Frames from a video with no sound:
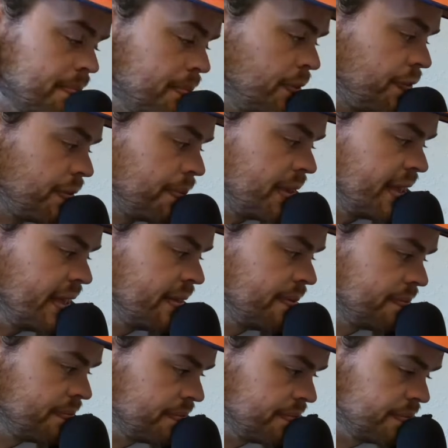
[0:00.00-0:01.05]
but for me,
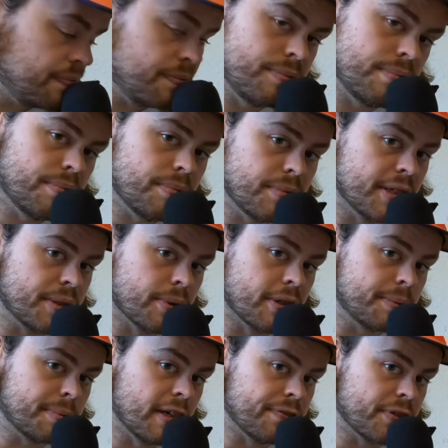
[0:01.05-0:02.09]
this works
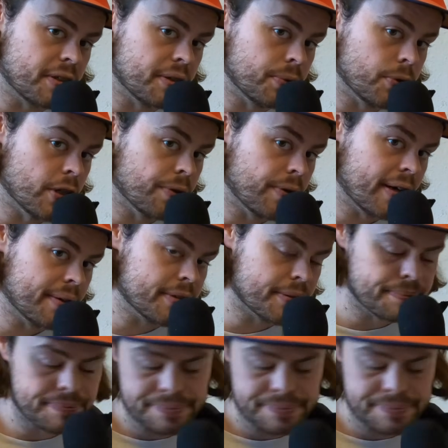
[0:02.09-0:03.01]
perfectly all year round.